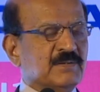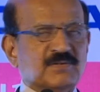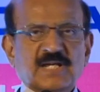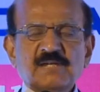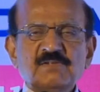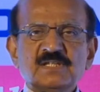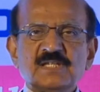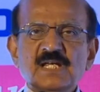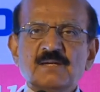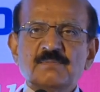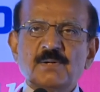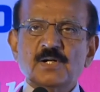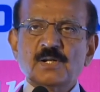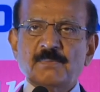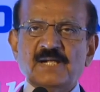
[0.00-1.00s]
Can we think
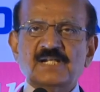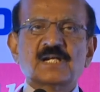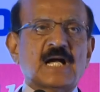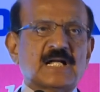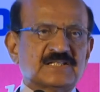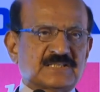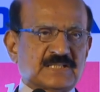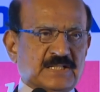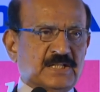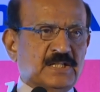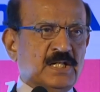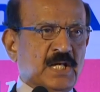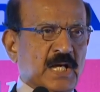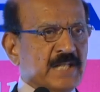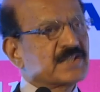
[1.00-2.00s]
about a better answer?
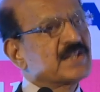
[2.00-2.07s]
And